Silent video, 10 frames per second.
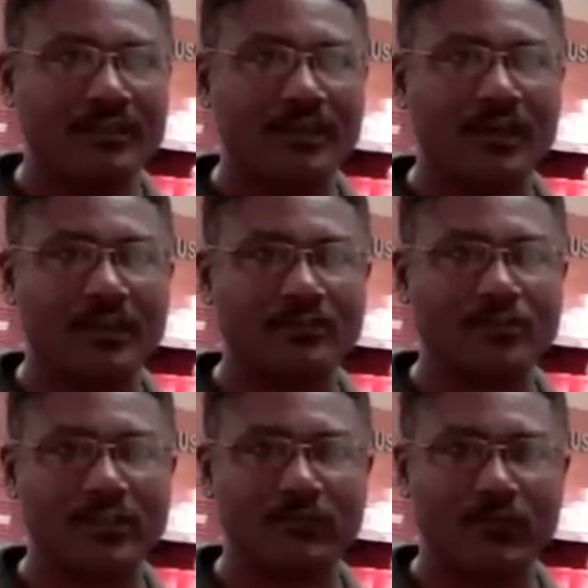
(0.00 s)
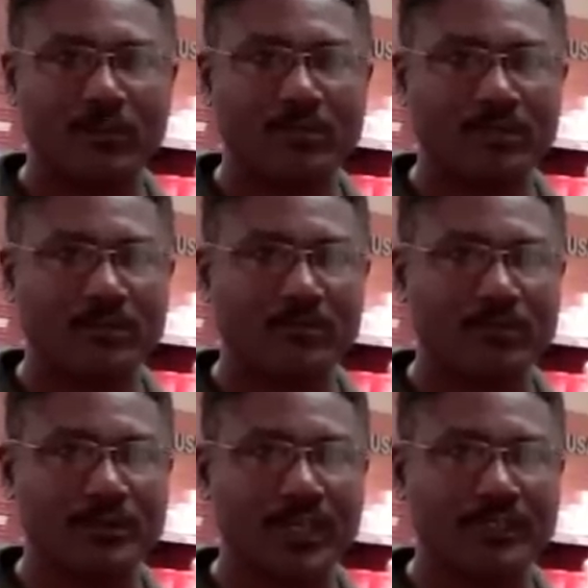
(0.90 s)
The Color Treated formula
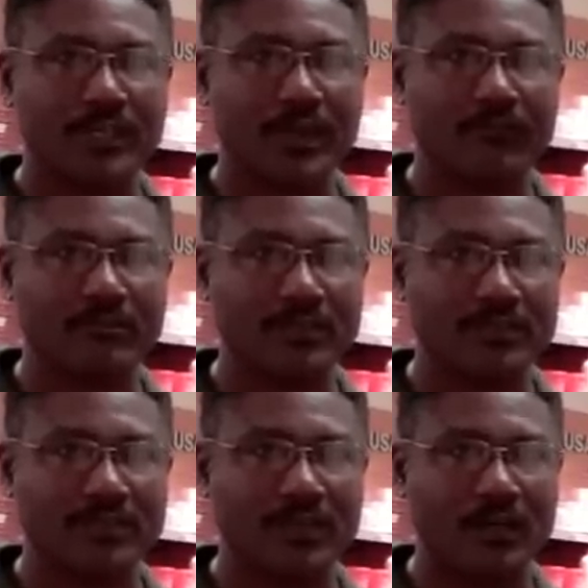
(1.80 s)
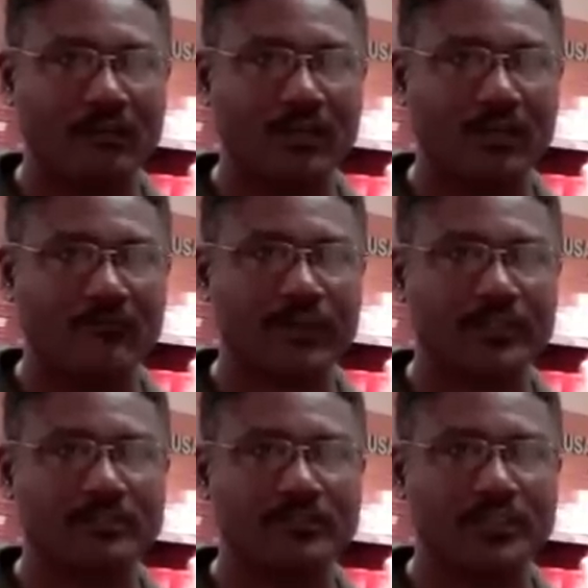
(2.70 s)
protects hair from the discoloring
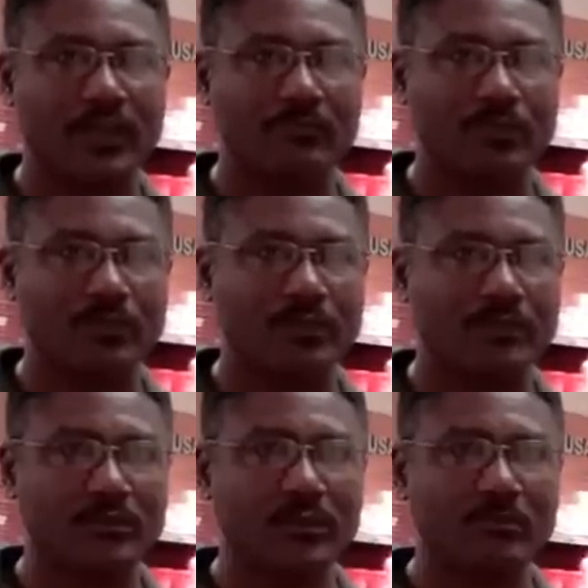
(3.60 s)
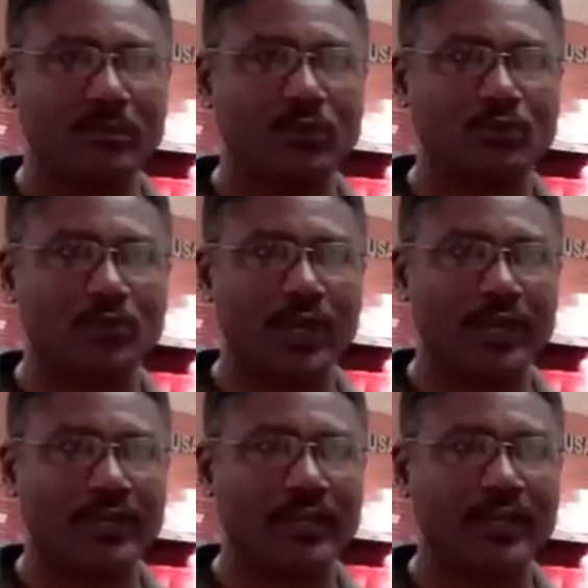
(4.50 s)
effects of shampooing, blow
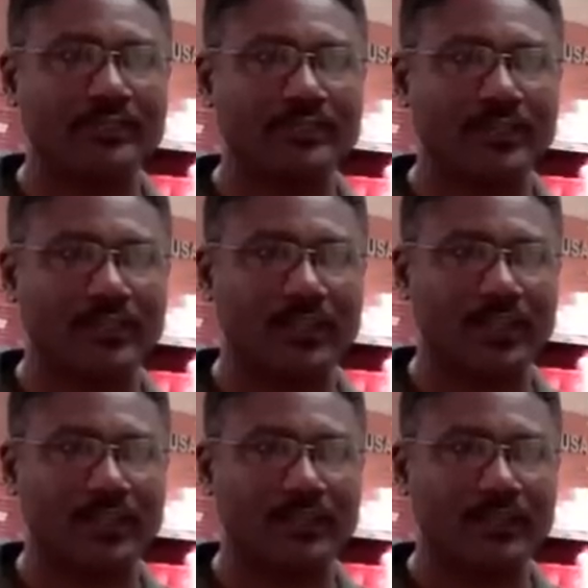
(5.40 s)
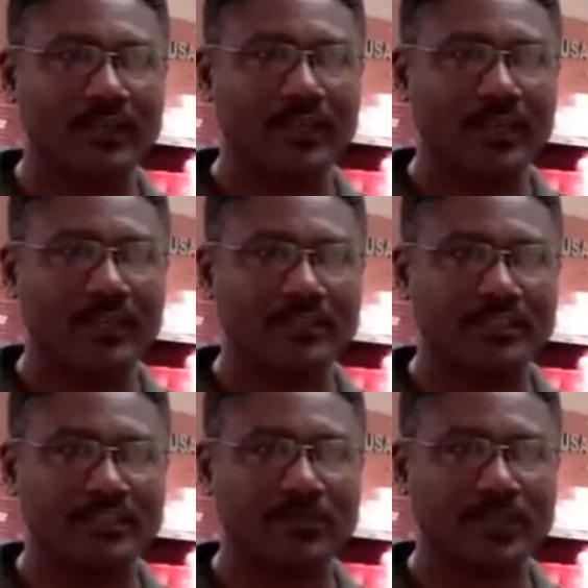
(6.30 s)
drying, and sunlight. It is
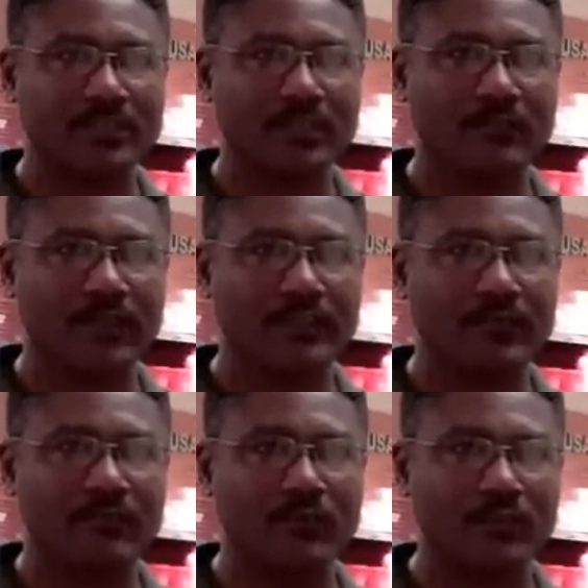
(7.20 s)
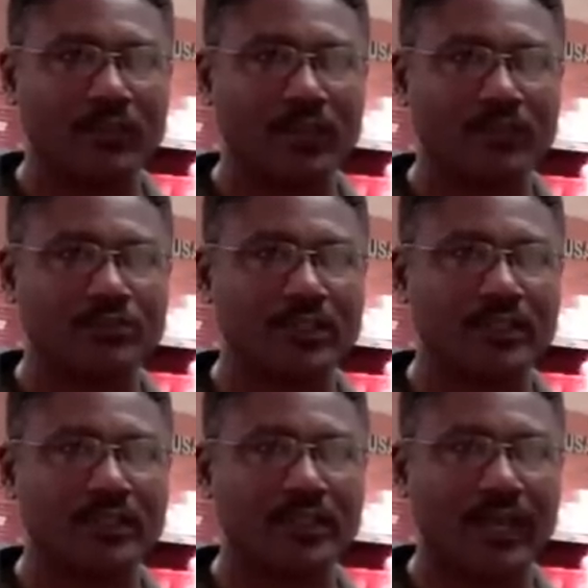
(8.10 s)
especially effective on color
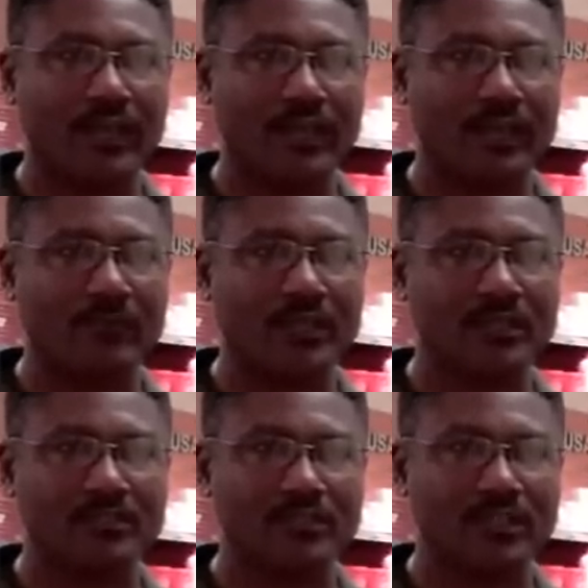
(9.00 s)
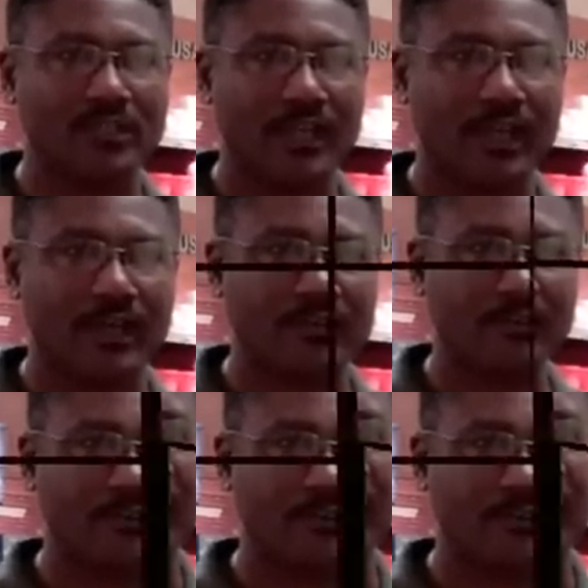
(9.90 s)
treated and chemically treated hair.